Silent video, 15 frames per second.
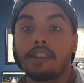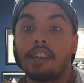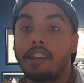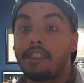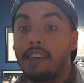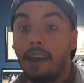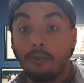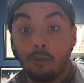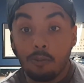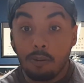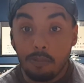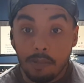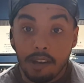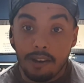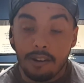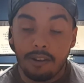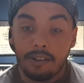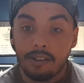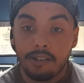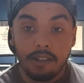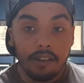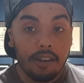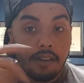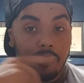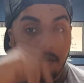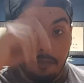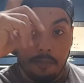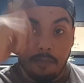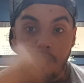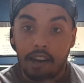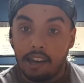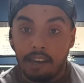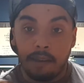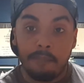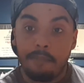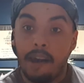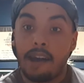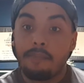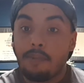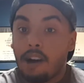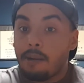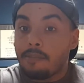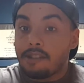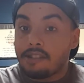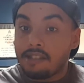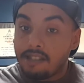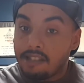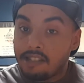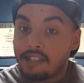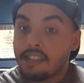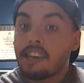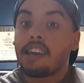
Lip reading: and that will premiere my Bat Promise